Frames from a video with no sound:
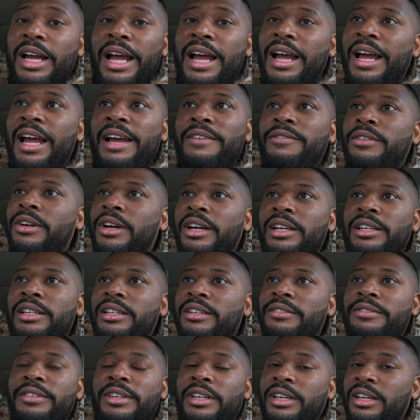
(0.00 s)
I have no
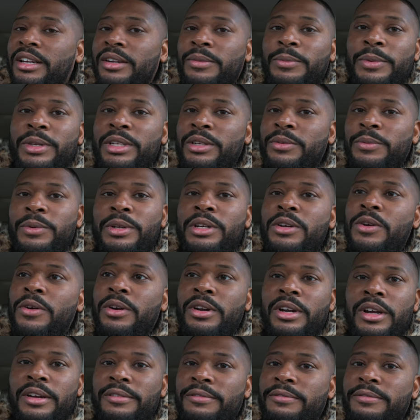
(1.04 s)
idea. Forget it. We
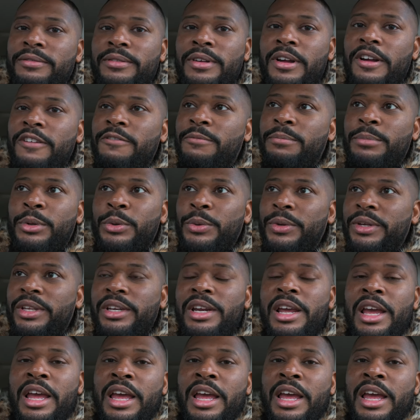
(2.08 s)
going off point.